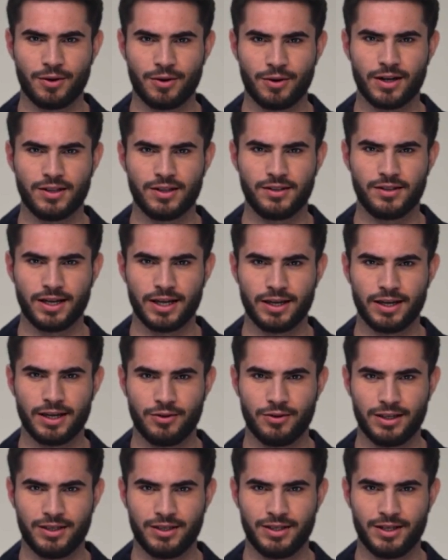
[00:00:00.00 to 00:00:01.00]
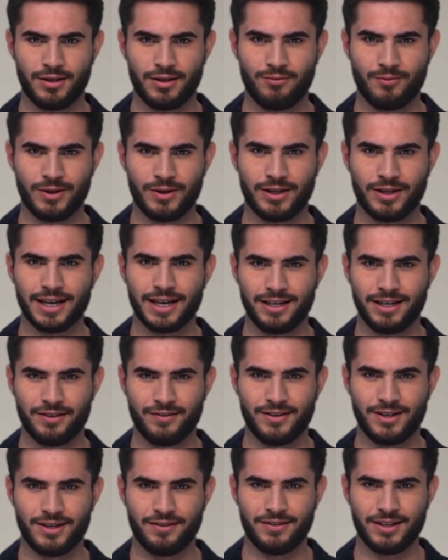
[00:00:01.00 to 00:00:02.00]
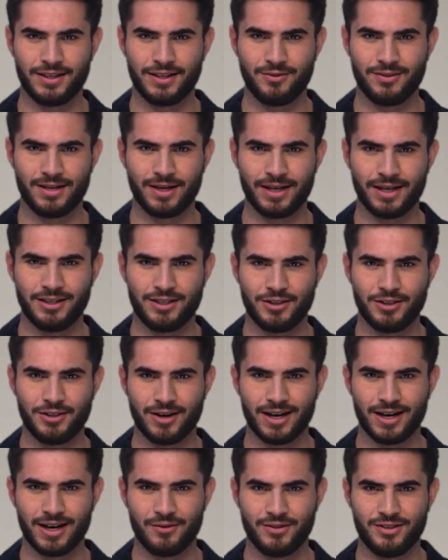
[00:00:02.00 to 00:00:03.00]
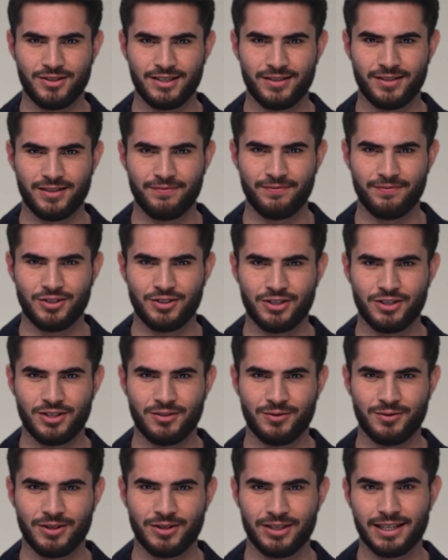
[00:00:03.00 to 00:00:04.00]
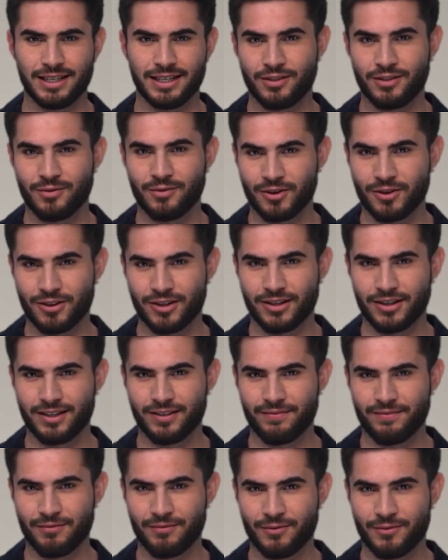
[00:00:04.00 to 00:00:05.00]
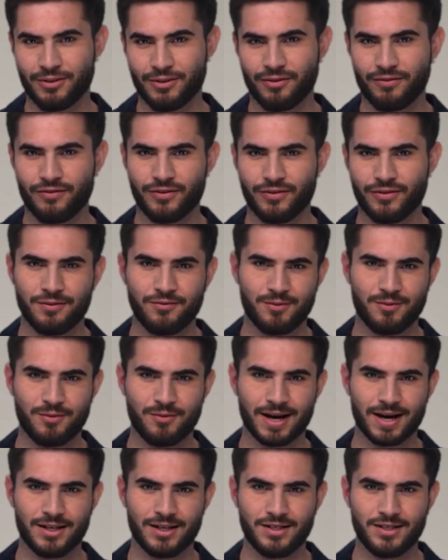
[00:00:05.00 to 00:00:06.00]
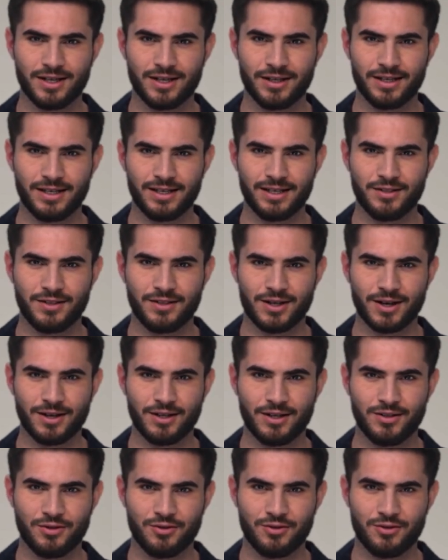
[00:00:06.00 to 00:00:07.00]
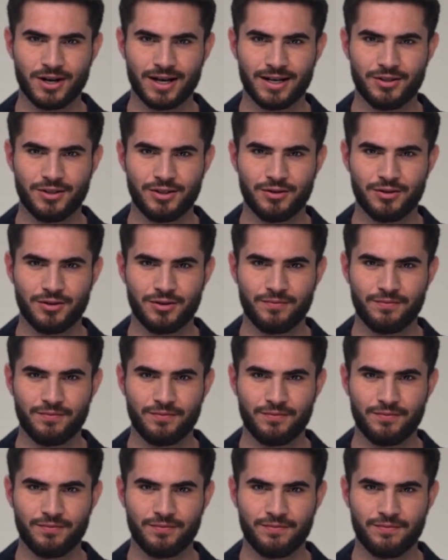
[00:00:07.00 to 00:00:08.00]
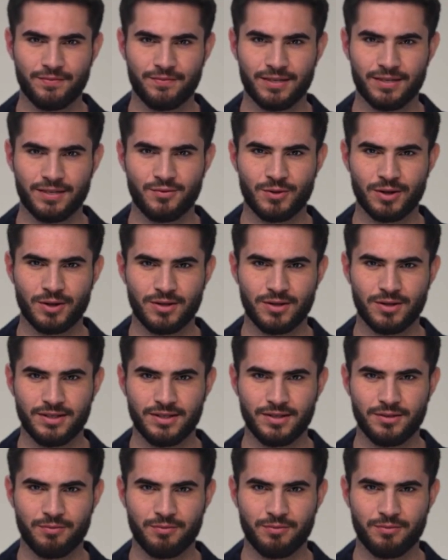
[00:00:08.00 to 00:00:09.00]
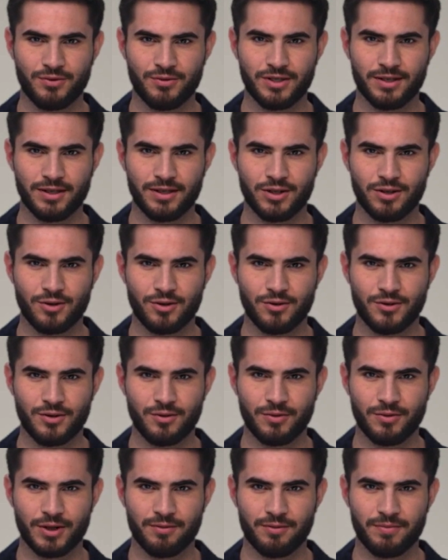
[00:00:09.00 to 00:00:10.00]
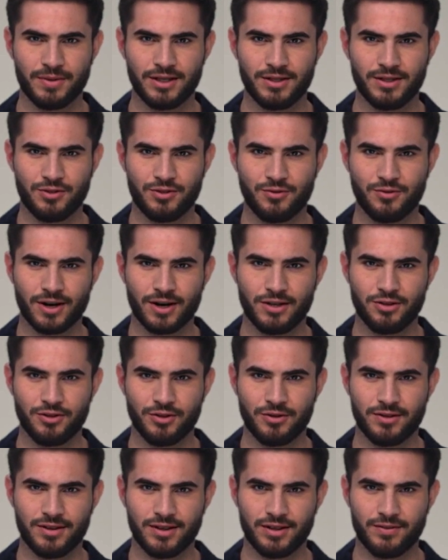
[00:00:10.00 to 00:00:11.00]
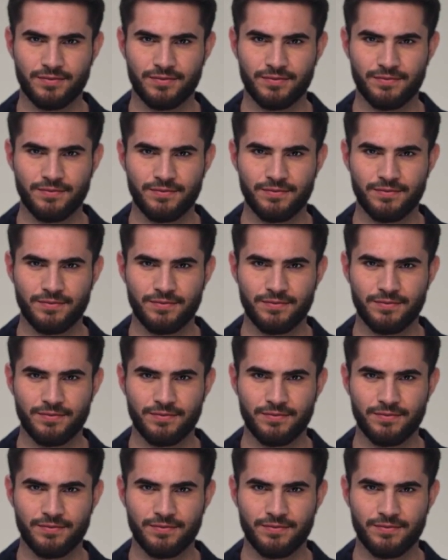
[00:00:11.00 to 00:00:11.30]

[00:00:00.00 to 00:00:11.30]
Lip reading: Now, I'm not saying you need to get rid of anything that you like in your house. Just when you need to work, remove them from eyesight as to not distract you. As well as this, music can also be a big distraction.